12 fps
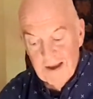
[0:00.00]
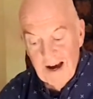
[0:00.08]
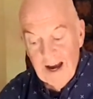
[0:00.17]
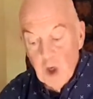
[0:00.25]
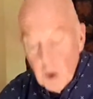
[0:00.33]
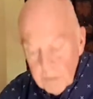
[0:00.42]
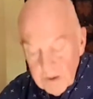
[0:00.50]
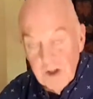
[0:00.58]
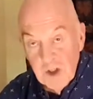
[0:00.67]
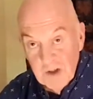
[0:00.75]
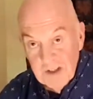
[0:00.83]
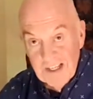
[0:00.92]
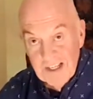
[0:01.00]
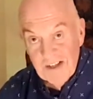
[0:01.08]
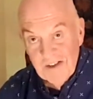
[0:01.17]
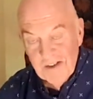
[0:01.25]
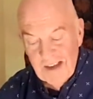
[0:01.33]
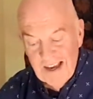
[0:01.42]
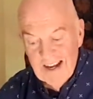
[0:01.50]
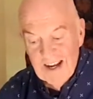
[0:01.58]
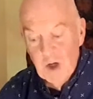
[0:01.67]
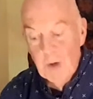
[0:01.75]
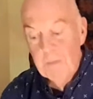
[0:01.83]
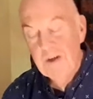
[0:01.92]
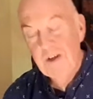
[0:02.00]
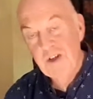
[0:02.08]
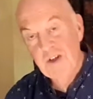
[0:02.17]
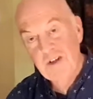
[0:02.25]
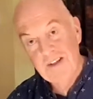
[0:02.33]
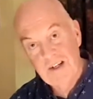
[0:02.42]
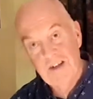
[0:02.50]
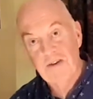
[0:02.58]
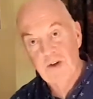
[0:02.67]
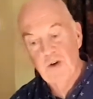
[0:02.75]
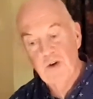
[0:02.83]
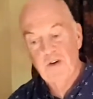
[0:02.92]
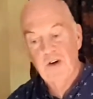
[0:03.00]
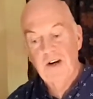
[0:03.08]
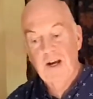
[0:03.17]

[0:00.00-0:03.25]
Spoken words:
I hope you enjoy these, and I hope you enjoyed the concert overall.